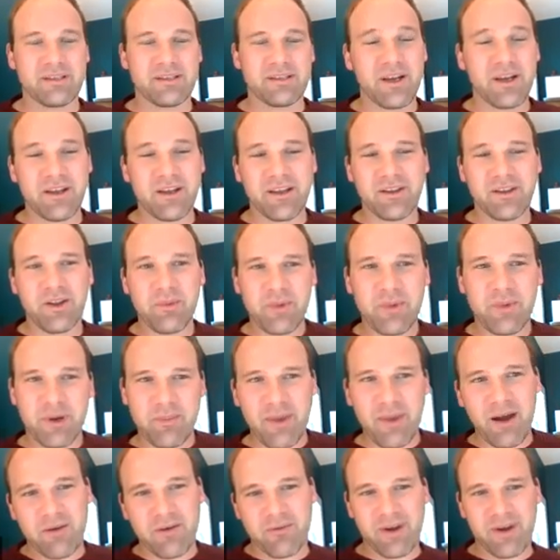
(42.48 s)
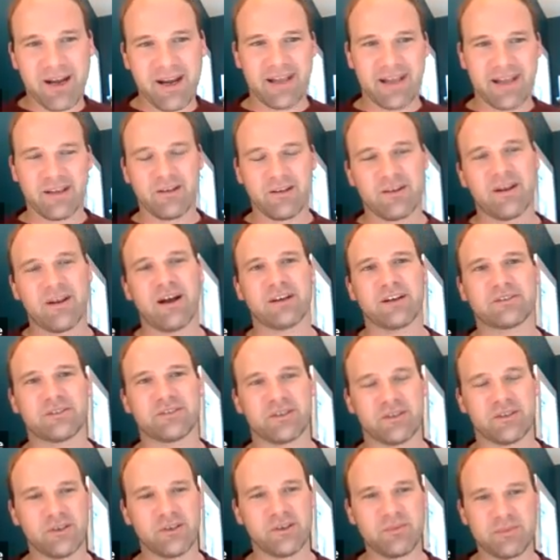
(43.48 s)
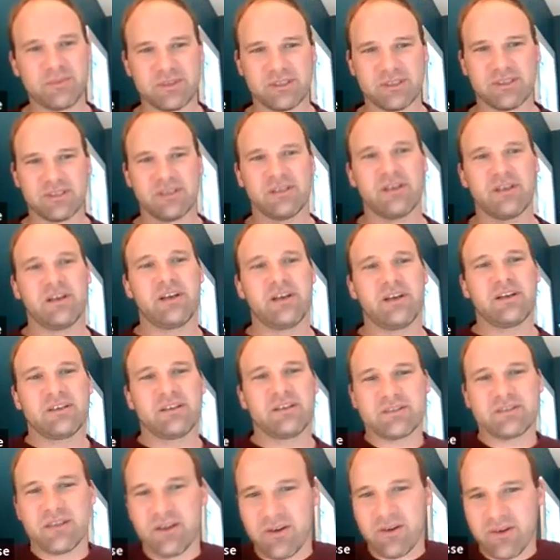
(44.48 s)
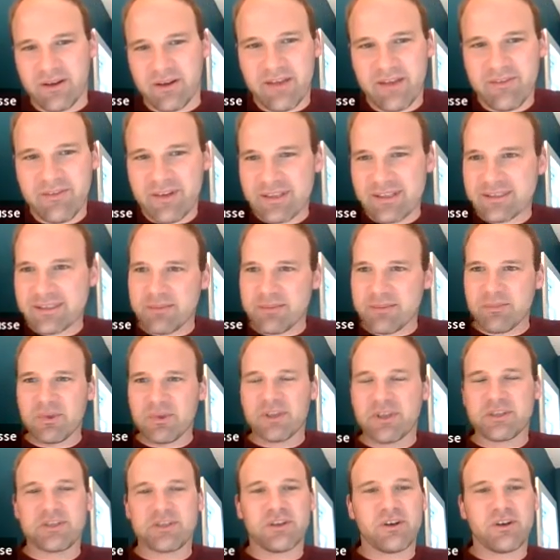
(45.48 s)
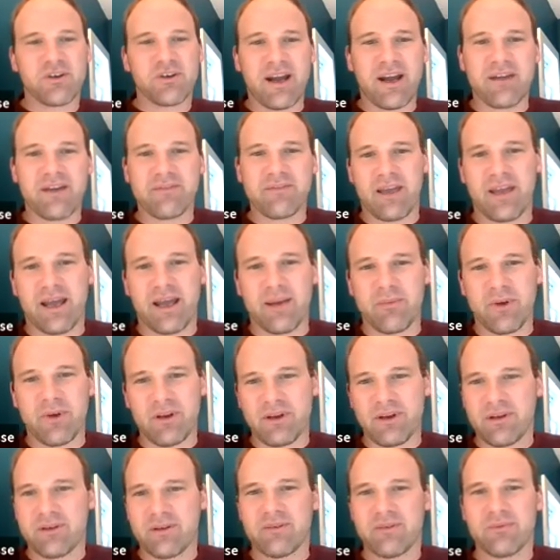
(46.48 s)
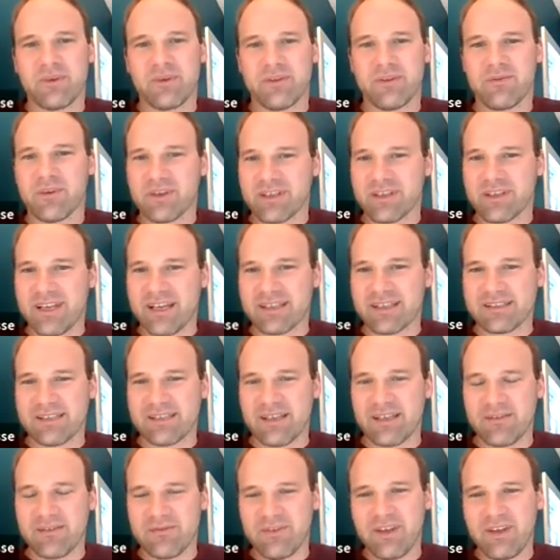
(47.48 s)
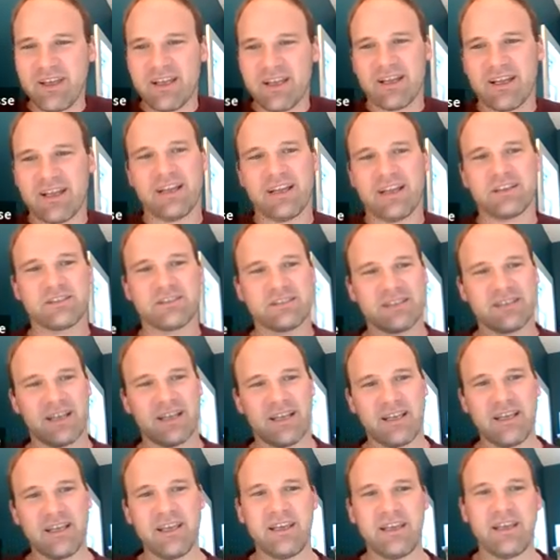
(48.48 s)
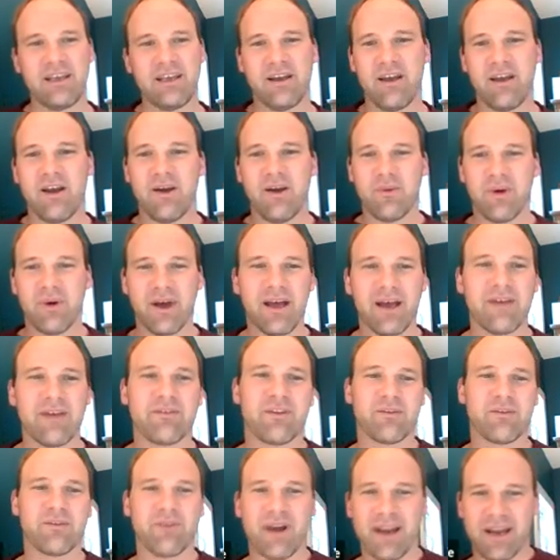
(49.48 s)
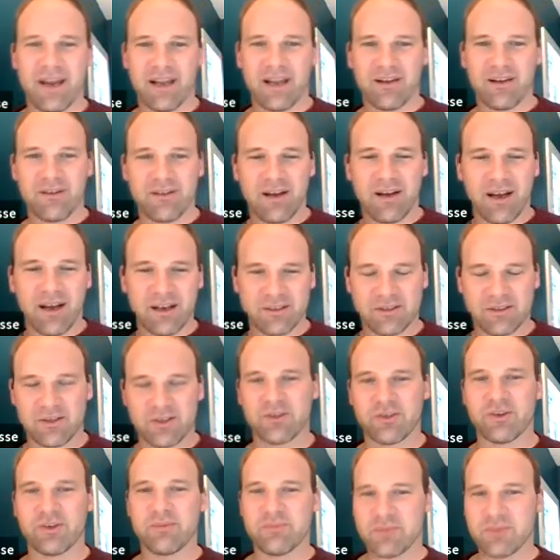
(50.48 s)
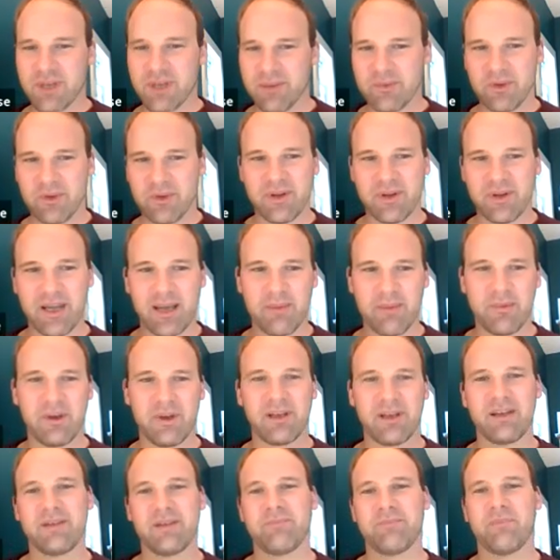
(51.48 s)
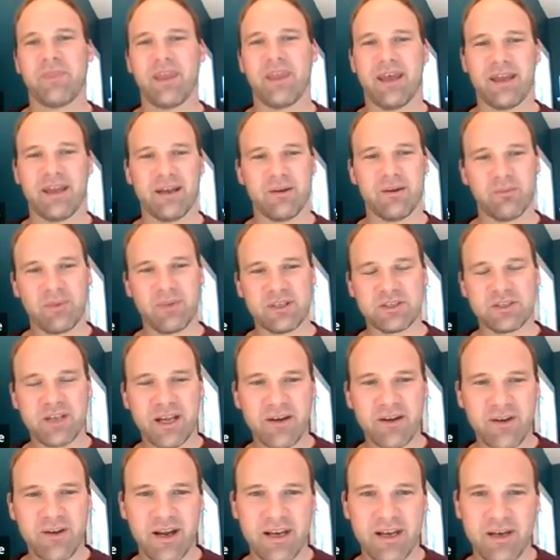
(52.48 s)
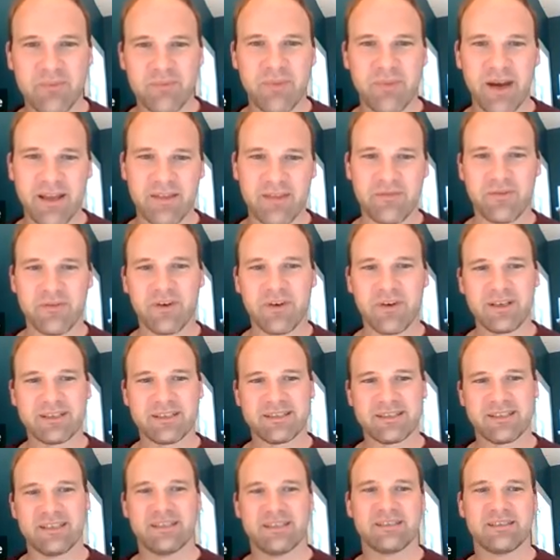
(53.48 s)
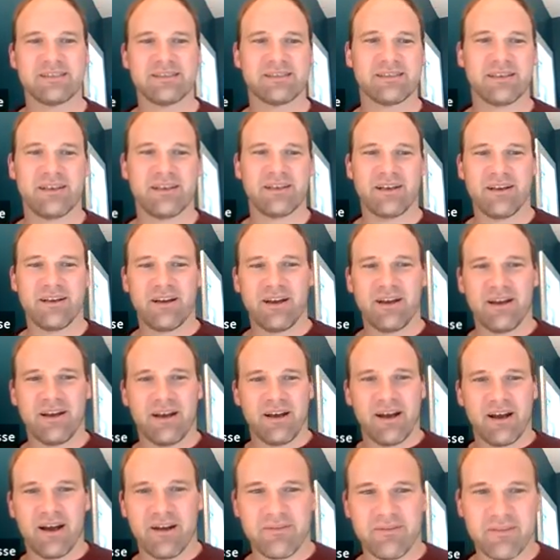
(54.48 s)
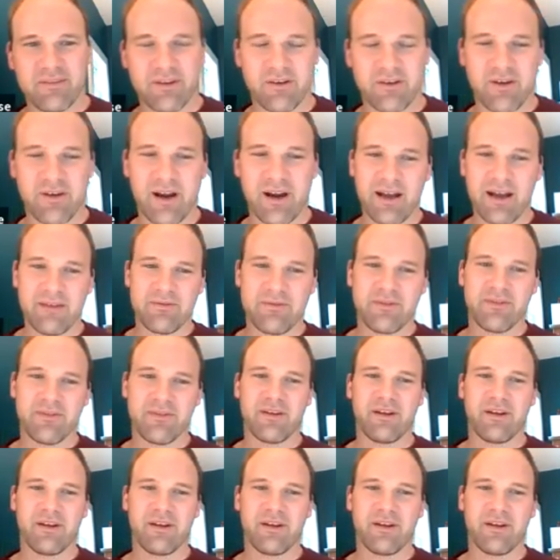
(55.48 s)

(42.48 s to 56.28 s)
talking a little bit about right-angled Coxeter groups. So given a simplicial graph gamma with vertex set V and edge set E, we'll have the right-angled Coxeter group W gamma, and it will be generated by the vertices of the graph.